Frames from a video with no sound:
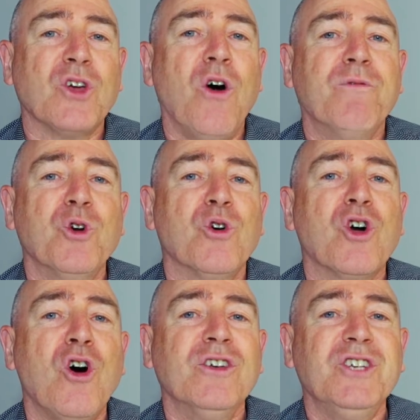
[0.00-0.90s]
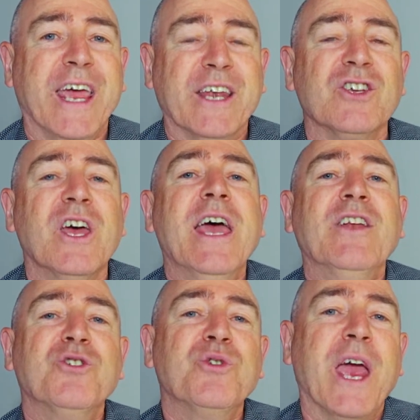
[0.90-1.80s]
of your content
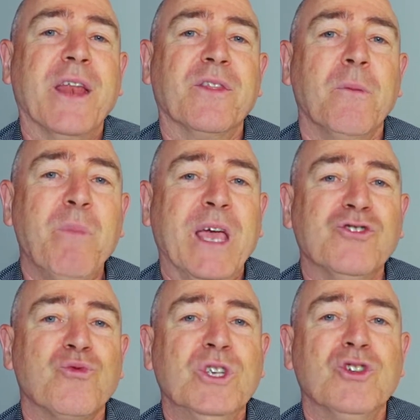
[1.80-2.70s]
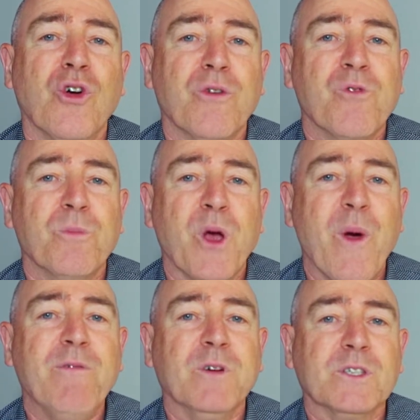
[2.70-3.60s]
to get the best return from your
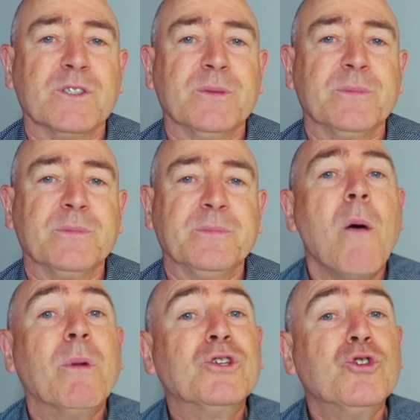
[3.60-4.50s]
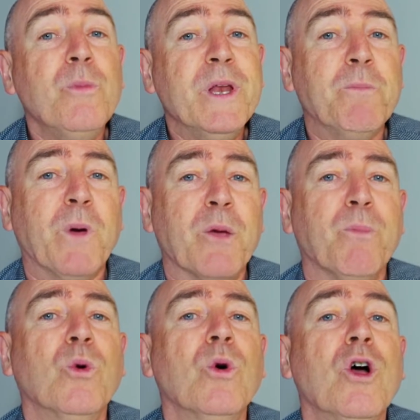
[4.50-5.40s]
efforts. But too many
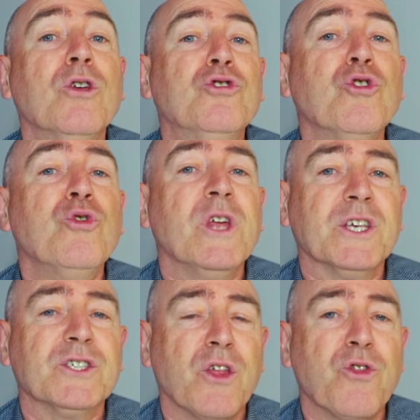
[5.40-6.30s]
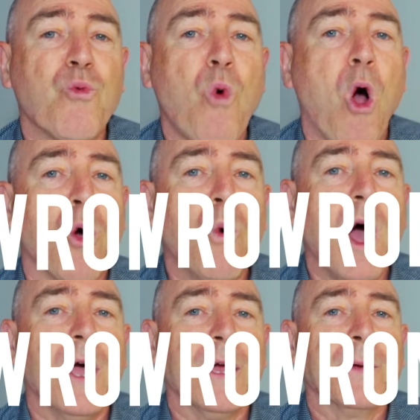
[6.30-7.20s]
people do this the wrong
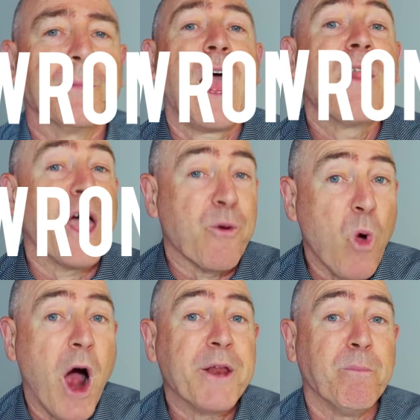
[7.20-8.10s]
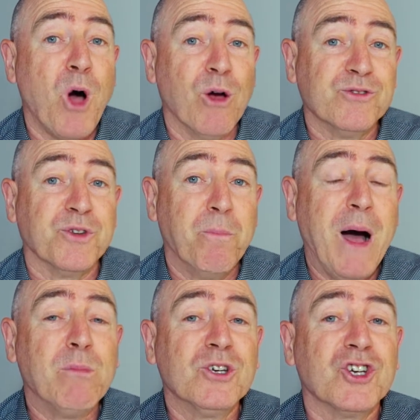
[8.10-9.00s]
way. They write a post and
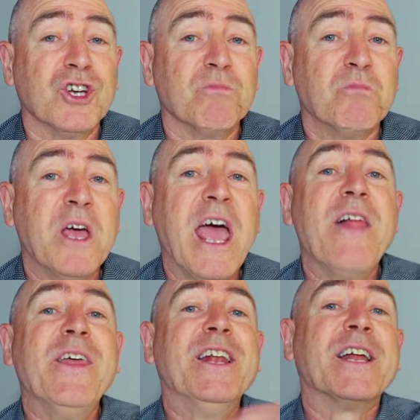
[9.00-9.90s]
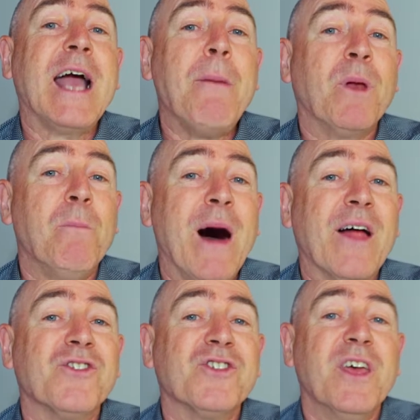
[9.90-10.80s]
publish it, and then in a couple of
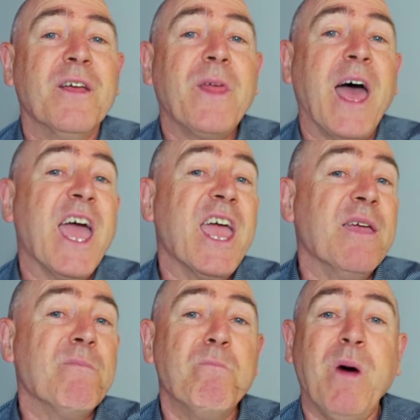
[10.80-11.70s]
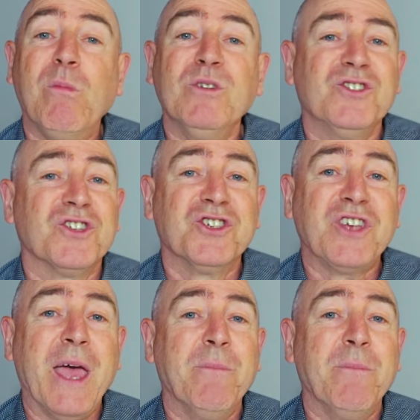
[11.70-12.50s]
months, they publish the same